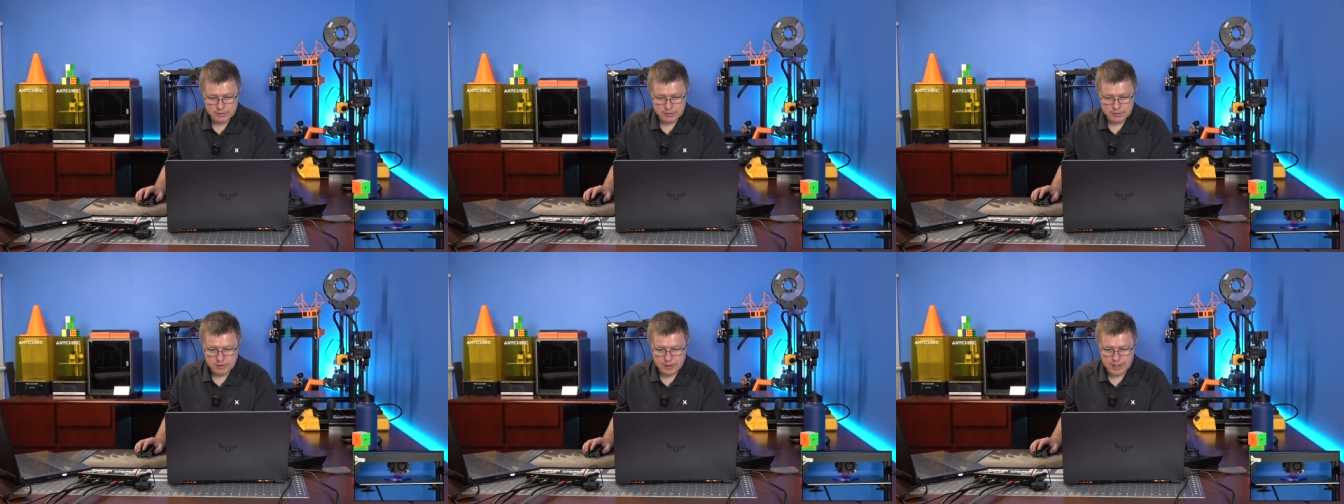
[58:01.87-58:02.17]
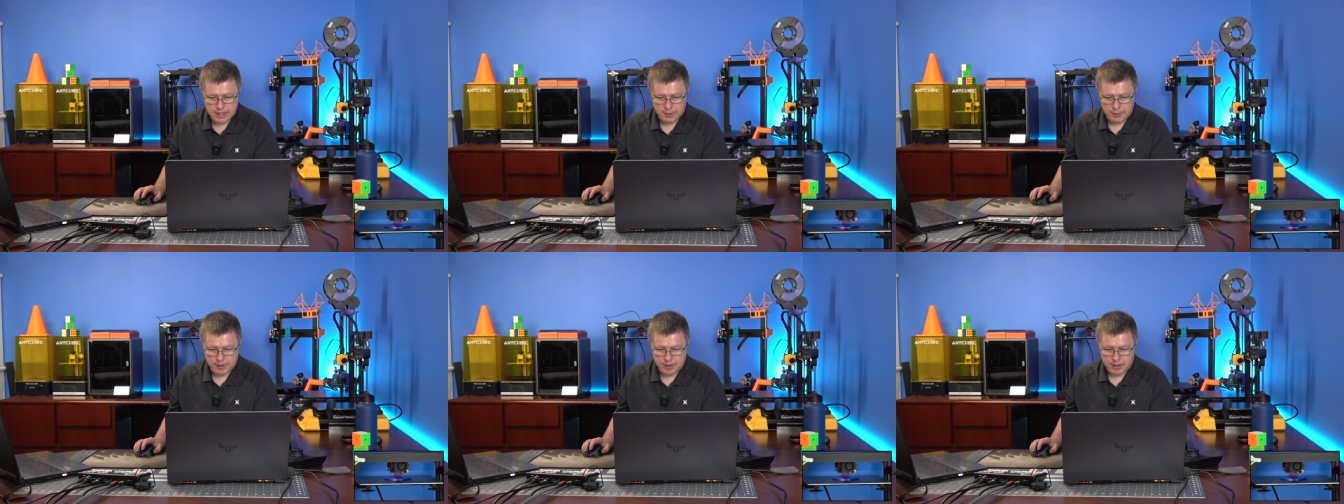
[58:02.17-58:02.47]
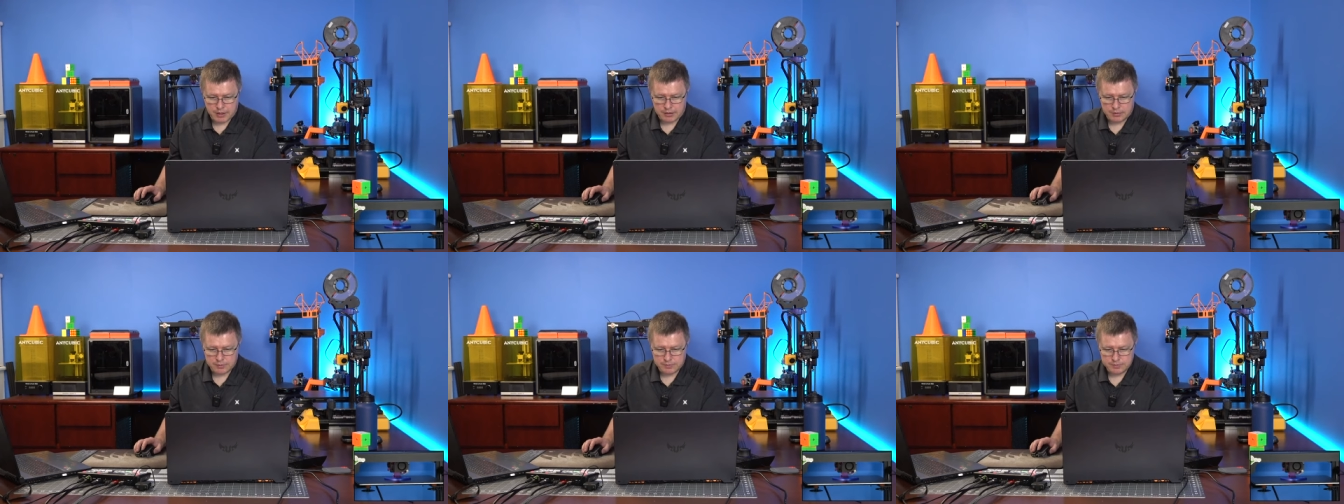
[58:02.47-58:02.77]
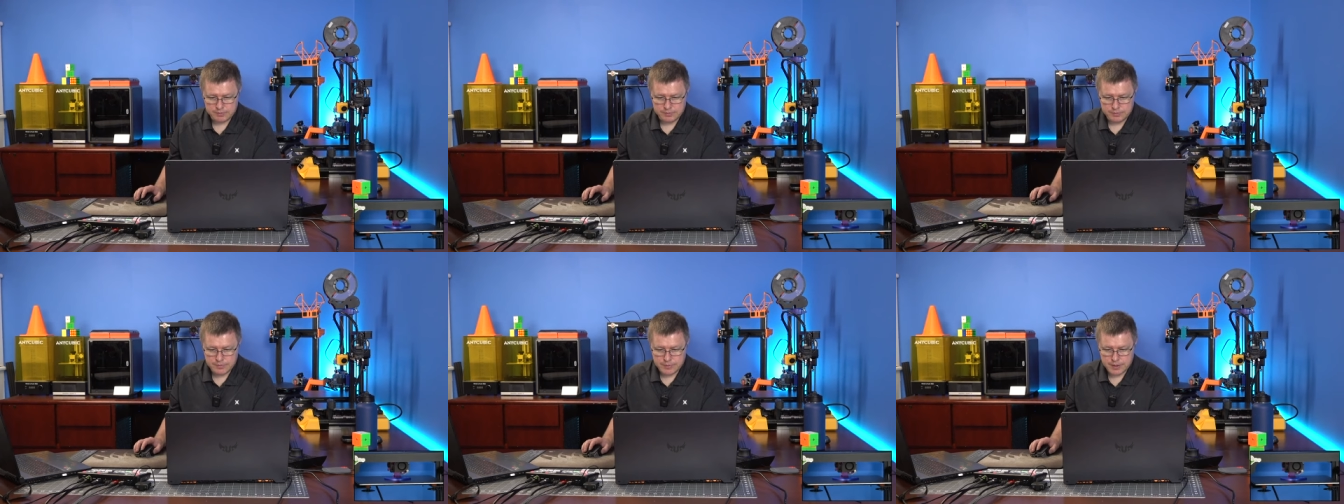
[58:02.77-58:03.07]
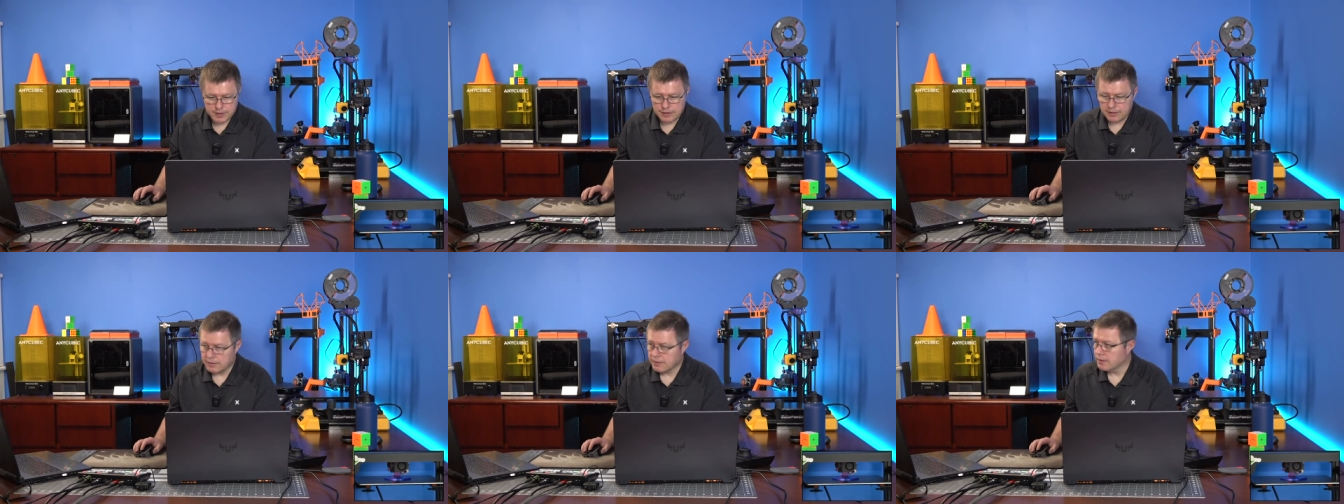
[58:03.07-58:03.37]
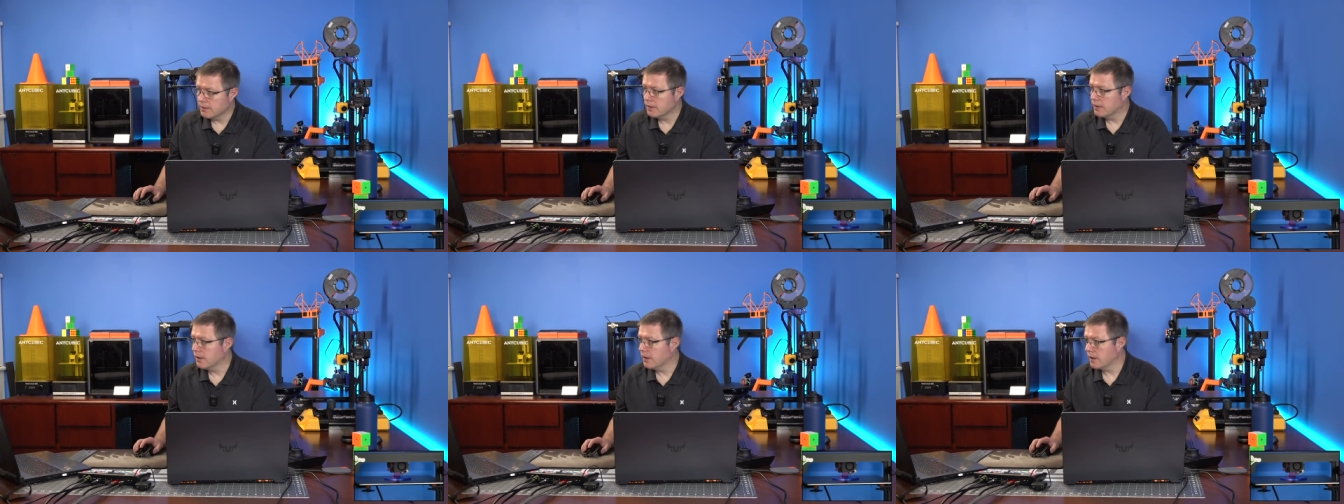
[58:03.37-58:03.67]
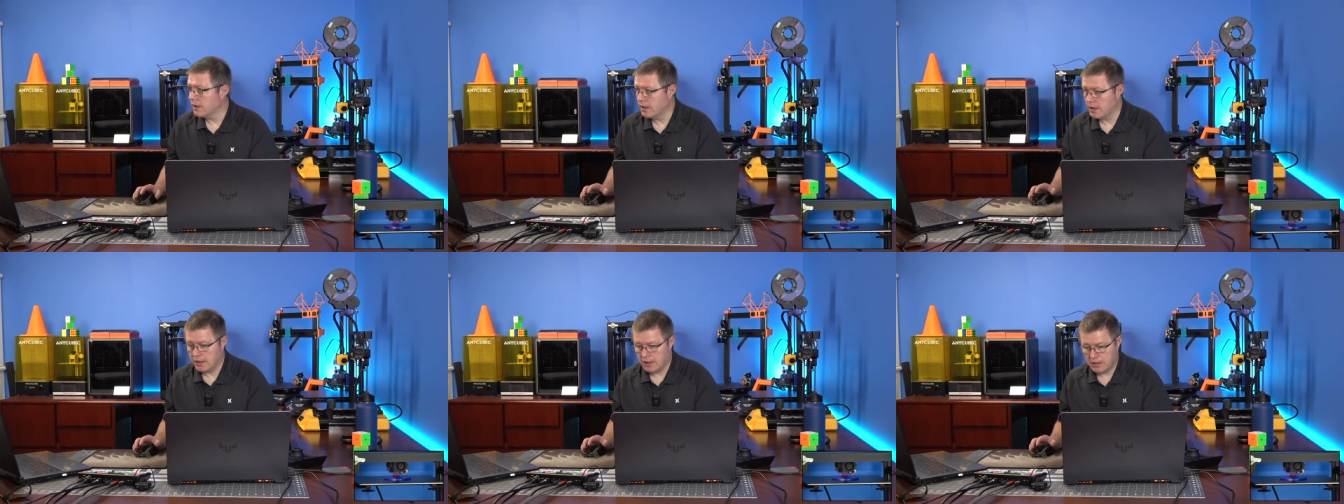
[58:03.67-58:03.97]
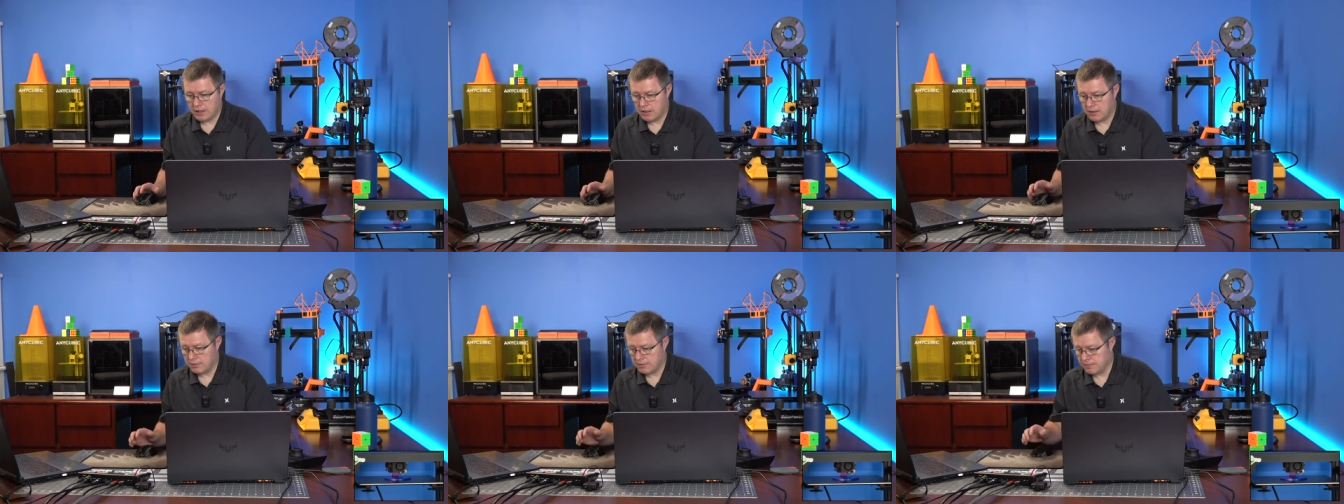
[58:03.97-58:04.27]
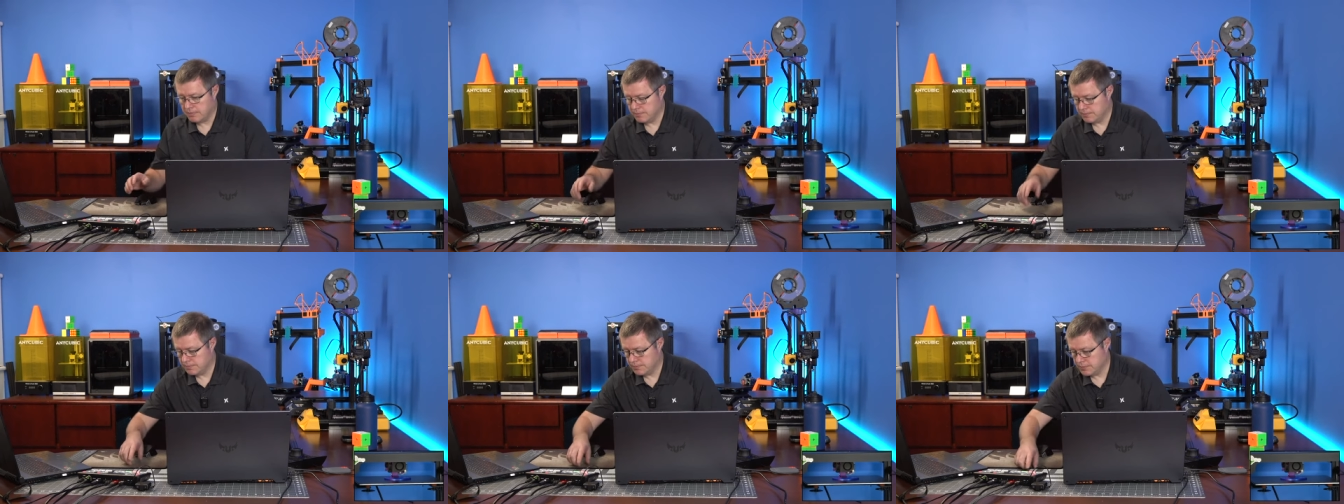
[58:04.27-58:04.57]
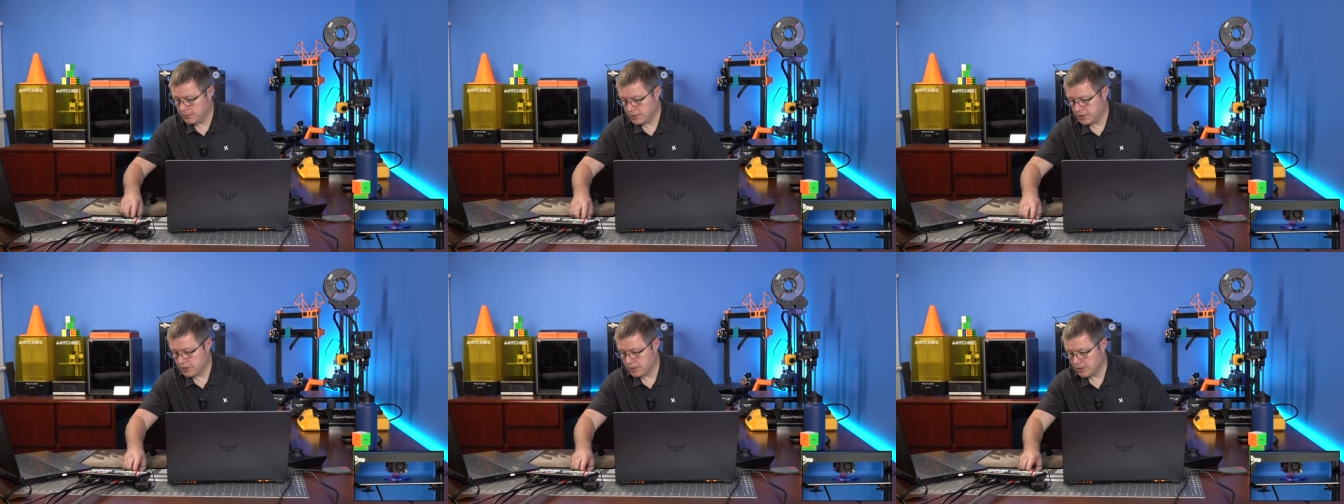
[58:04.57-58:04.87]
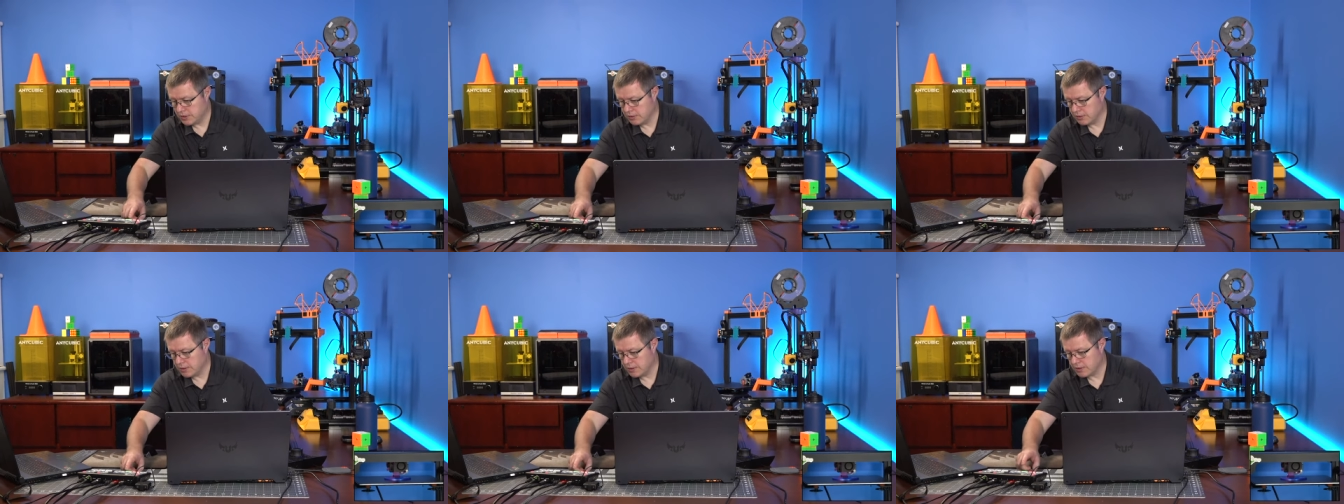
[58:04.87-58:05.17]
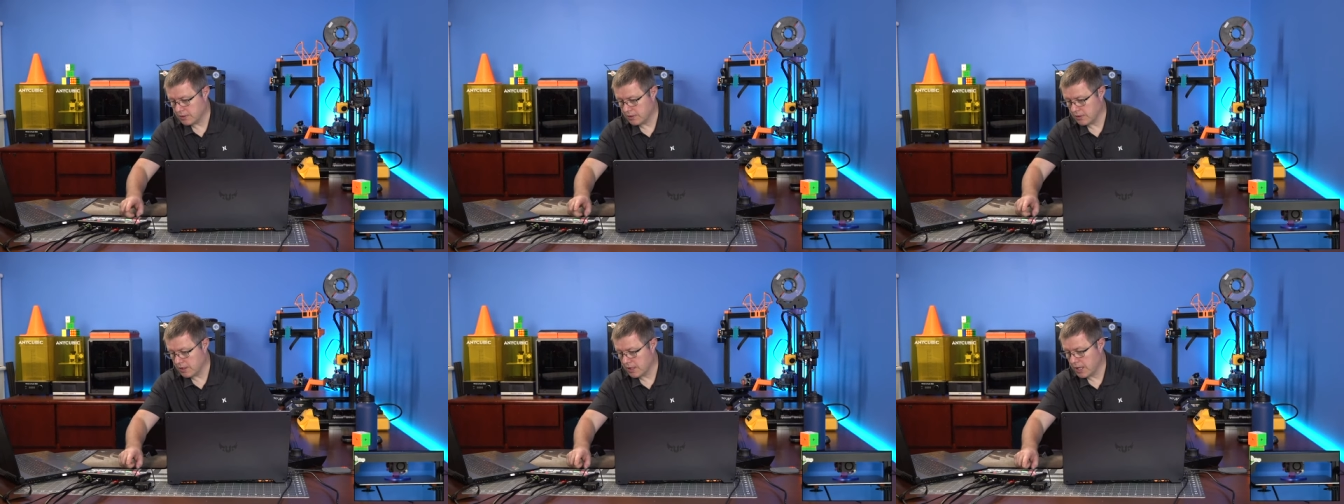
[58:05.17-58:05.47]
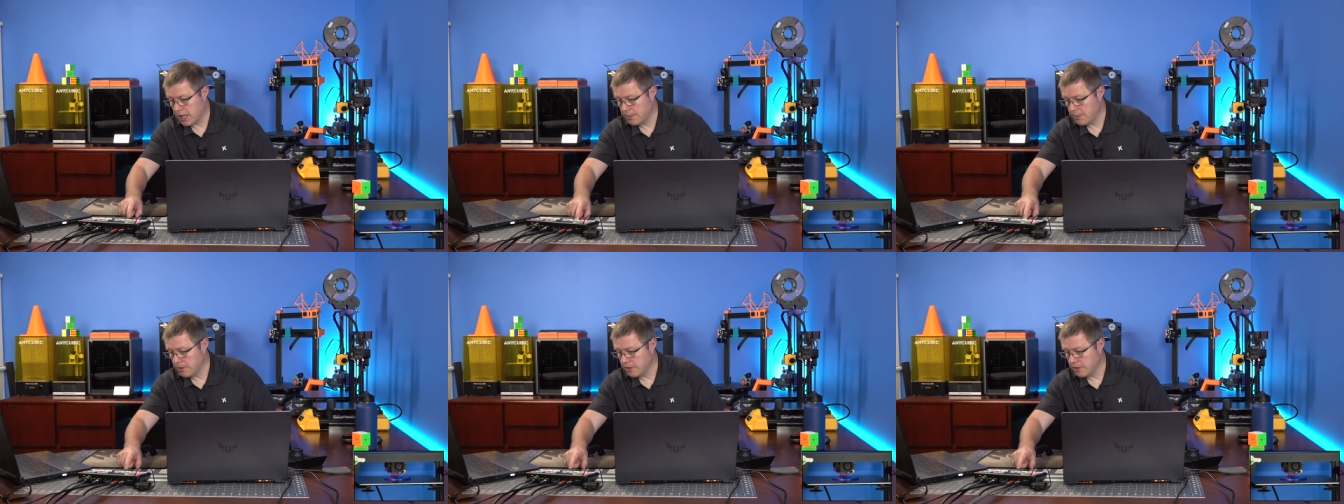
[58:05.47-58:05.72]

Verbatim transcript: There we go. Uh, let's go to camera